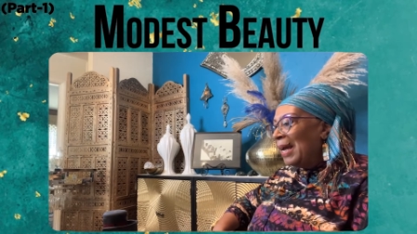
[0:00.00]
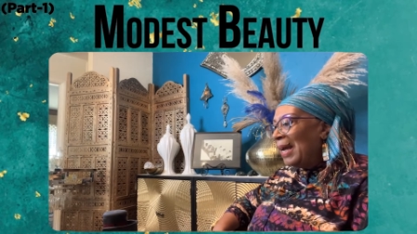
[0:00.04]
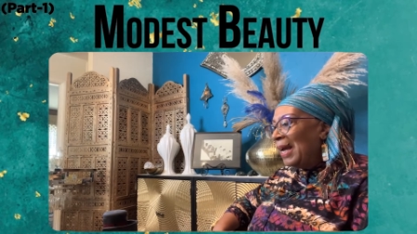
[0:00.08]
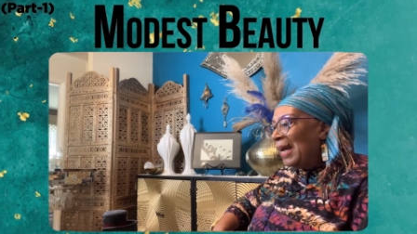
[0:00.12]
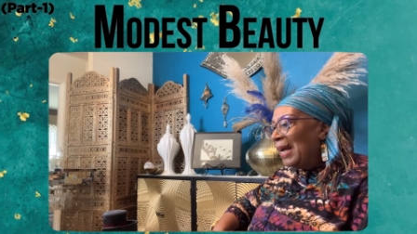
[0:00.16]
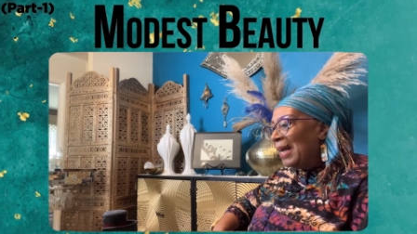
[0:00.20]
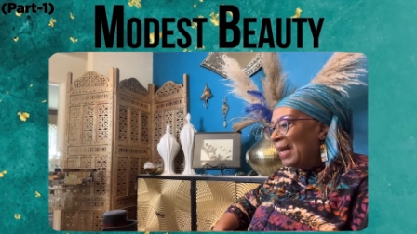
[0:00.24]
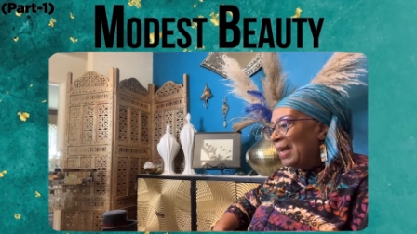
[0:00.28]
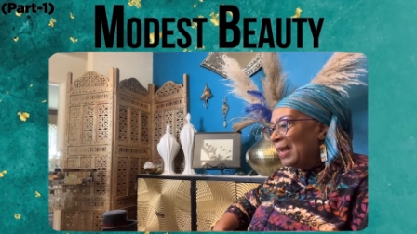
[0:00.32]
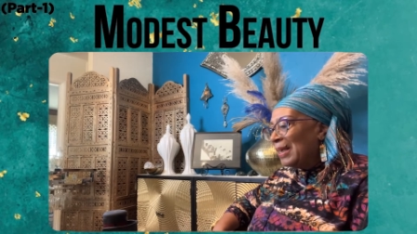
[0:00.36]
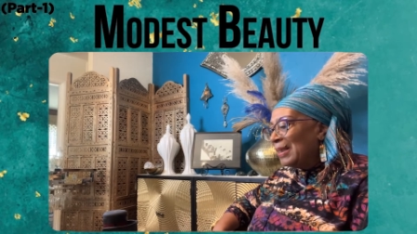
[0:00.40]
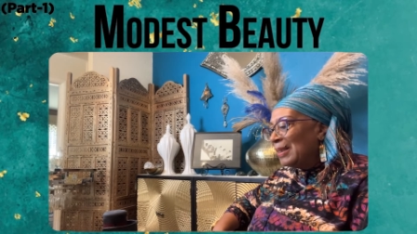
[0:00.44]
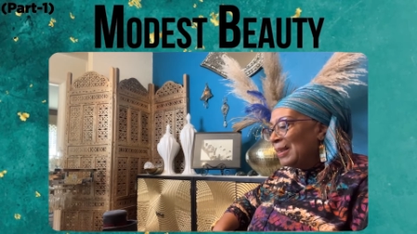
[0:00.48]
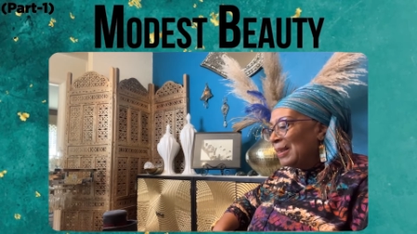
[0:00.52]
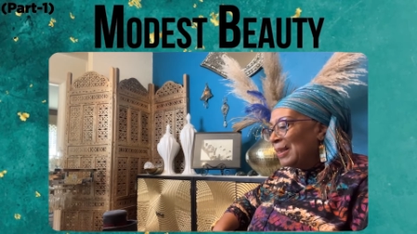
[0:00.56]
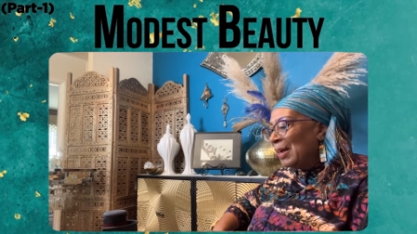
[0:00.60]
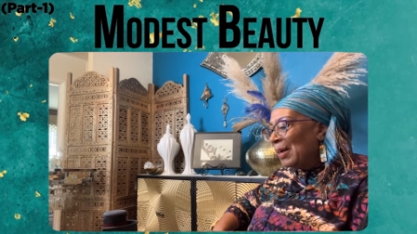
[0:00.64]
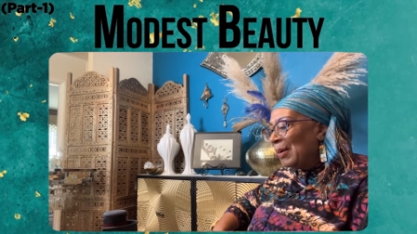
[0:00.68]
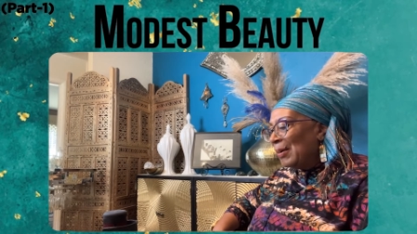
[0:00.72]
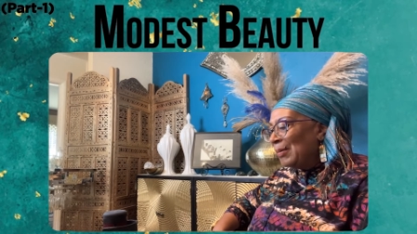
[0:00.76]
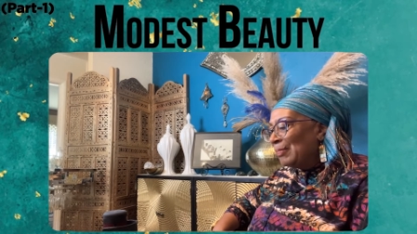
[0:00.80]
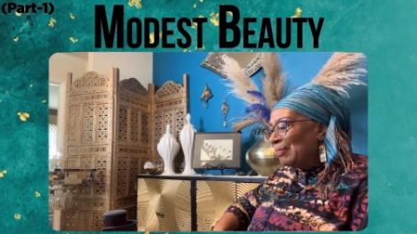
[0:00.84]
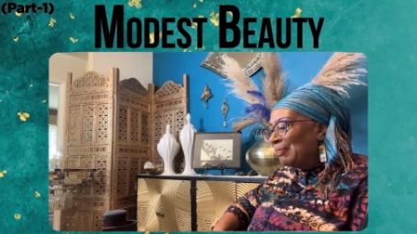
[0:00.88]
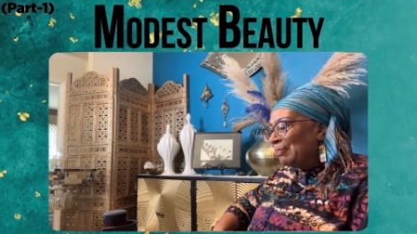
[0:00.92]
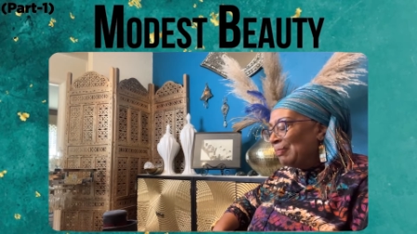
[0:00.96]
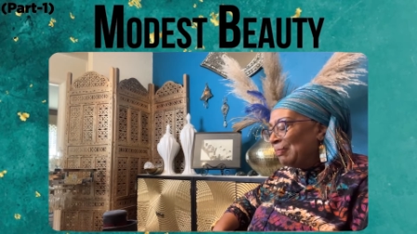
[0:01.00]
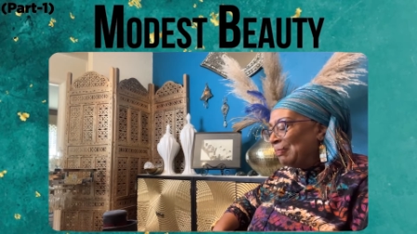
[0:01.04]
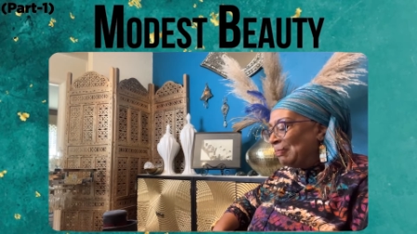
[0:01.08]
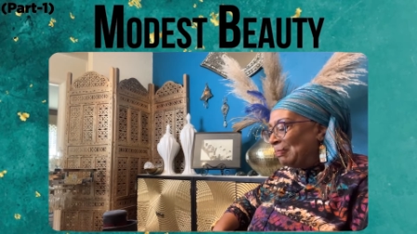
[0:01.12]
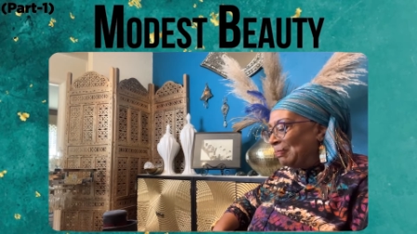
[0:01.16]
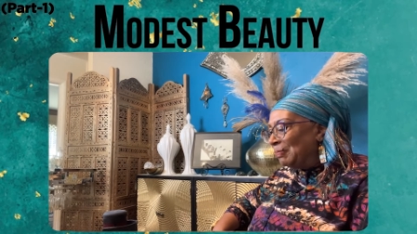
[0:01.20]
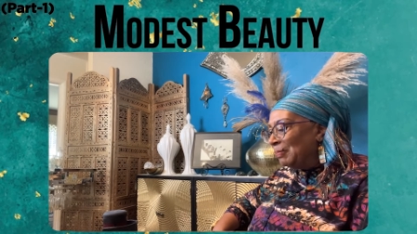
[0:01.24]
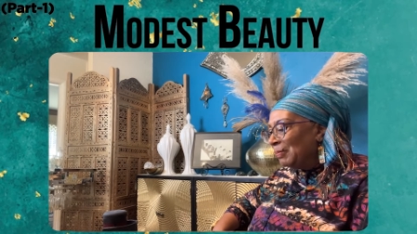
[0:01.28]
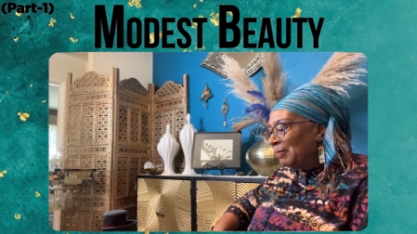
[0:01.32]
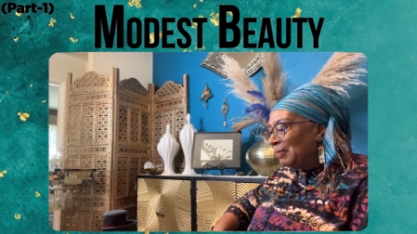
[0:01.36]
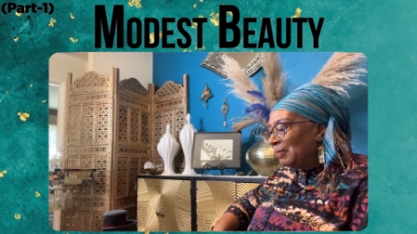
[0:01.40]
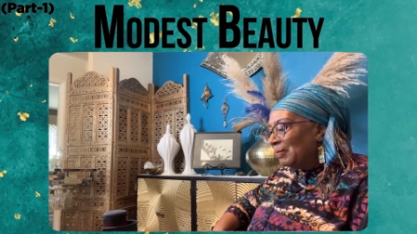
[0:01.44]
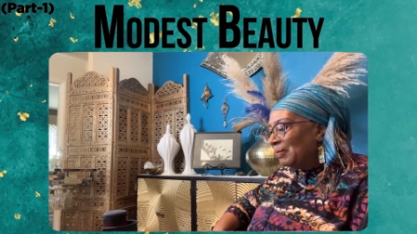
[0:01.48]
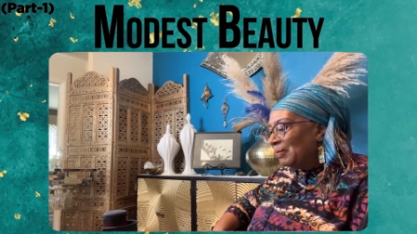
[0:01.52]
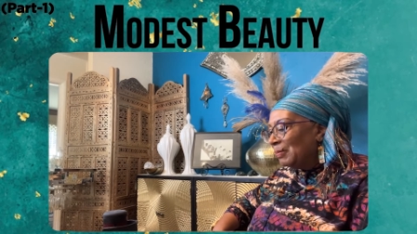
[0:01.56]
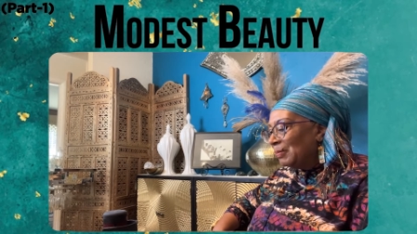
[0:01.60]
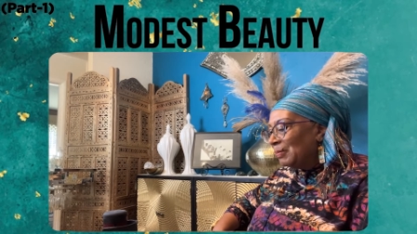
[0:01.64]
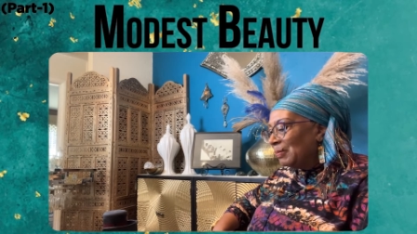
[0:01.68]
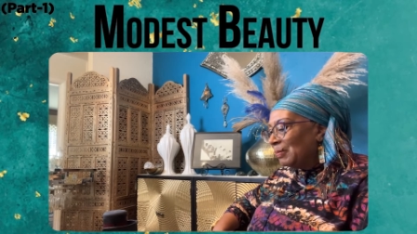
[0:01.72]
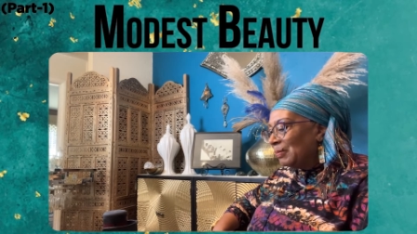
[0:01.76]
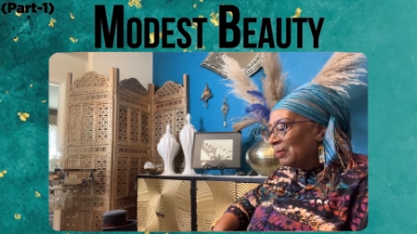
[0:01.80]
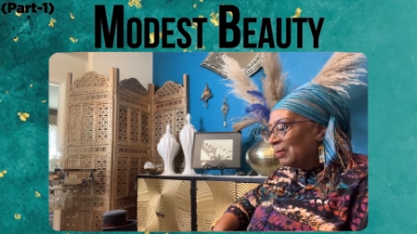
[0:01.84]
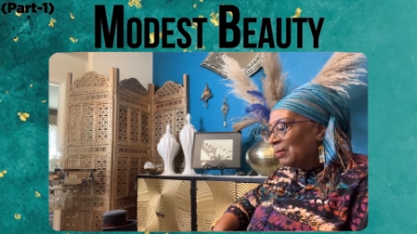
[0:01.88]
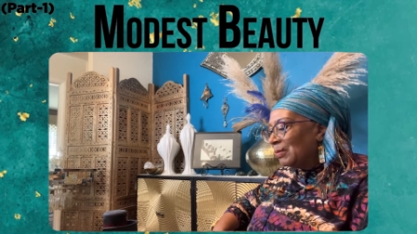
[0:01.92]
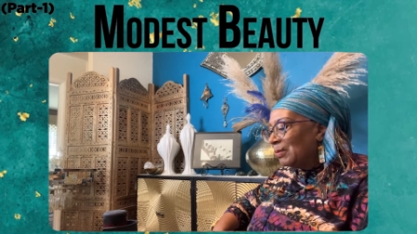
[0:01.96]
And um,
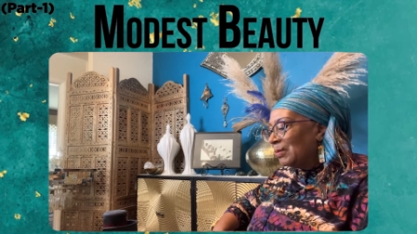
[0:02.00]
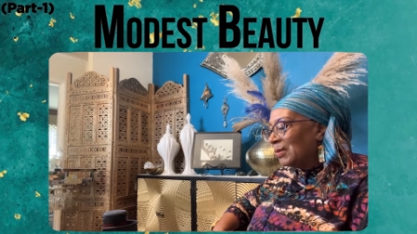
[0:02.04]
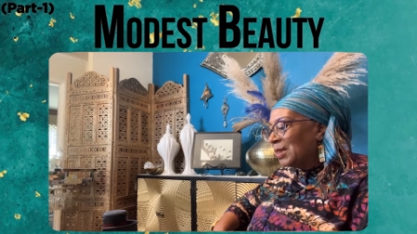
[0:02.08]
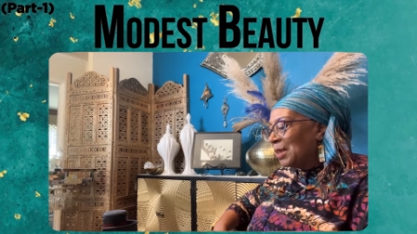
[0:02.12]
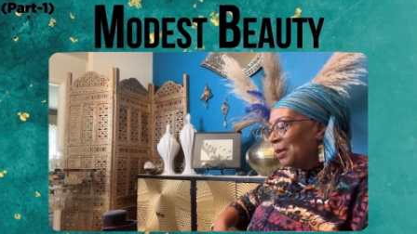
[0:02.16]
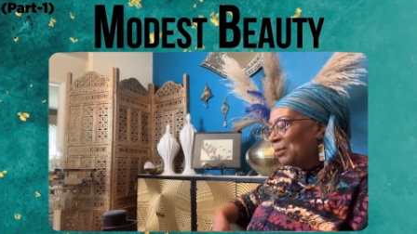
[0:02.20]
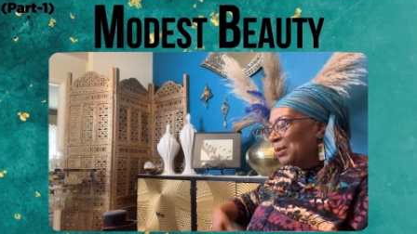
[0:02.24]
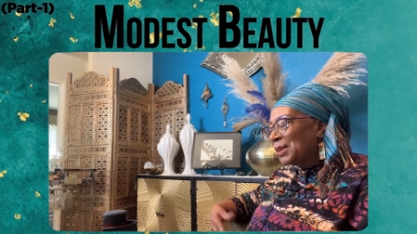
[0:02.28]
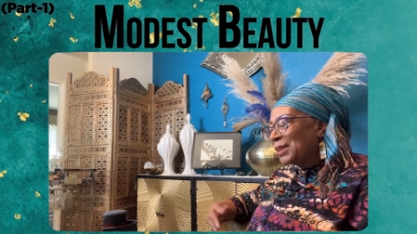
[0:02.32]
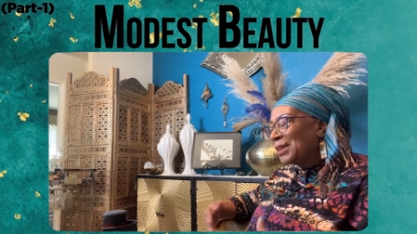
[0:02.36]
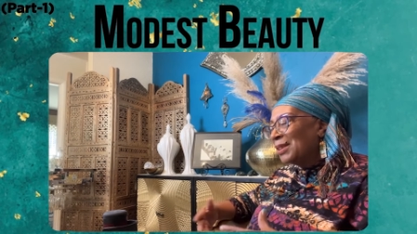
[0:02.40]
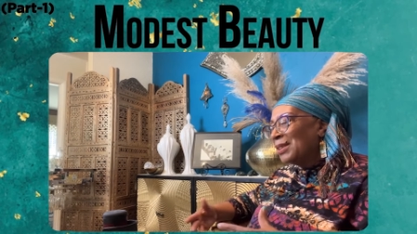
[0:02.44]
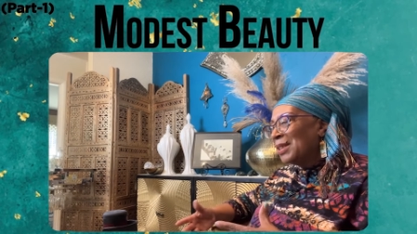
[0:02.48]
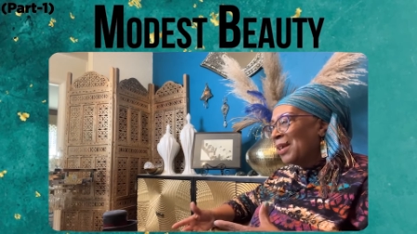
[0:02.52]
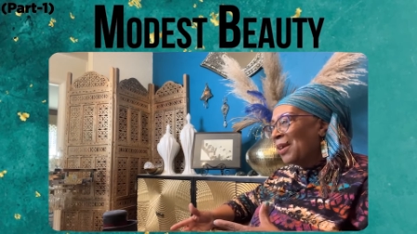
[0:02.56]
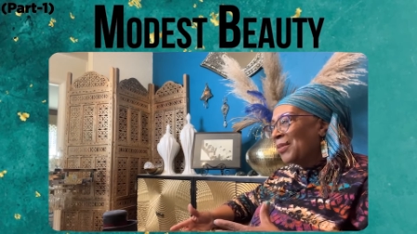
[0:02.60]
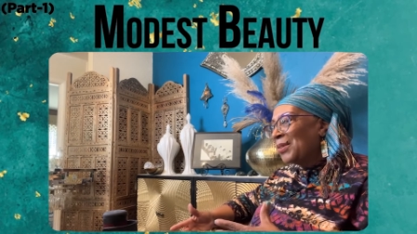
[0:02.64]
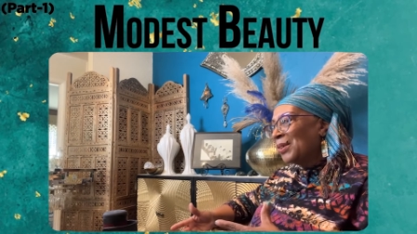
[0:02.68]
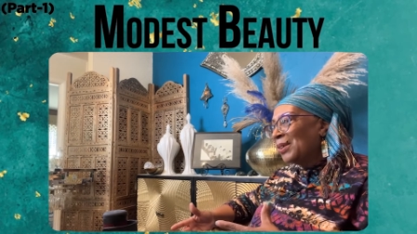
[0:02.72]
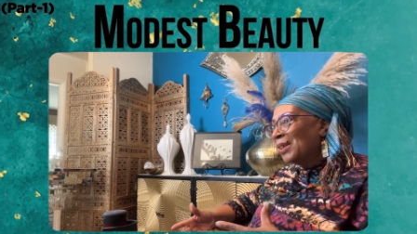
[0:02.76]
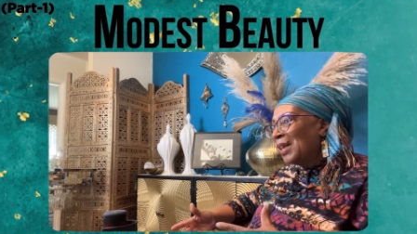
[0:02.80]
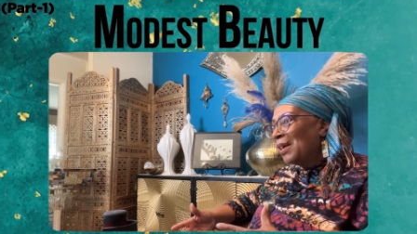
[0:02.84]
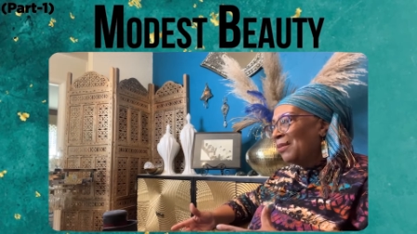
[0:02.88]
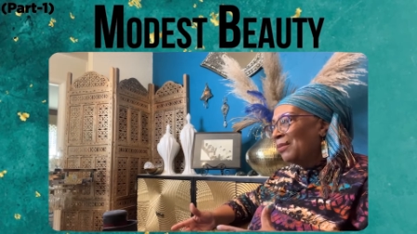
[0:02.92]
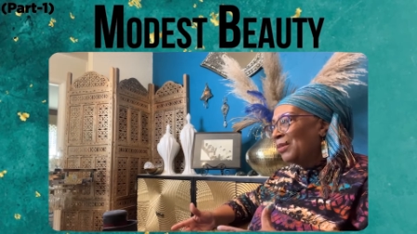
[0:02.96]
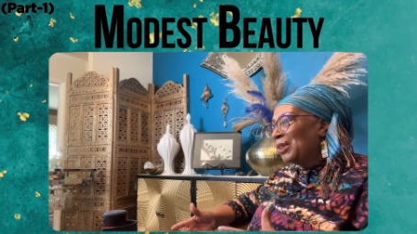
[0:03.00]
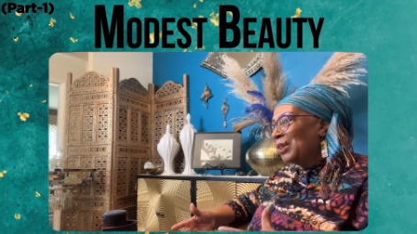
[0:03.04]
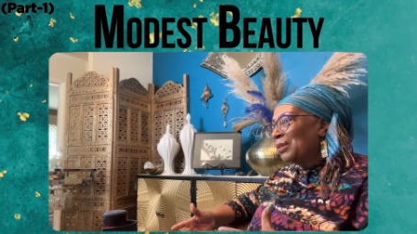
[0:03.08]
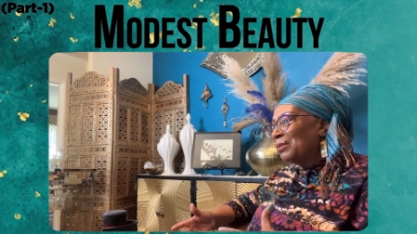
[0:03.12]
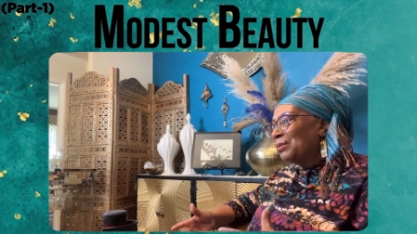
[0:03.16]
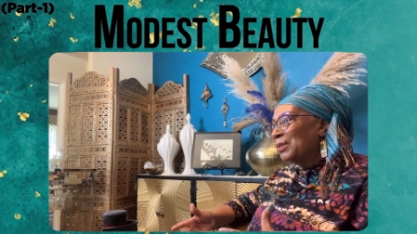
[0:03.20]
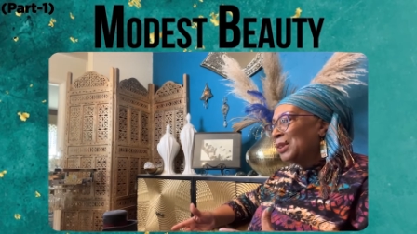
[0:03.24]
there was another level of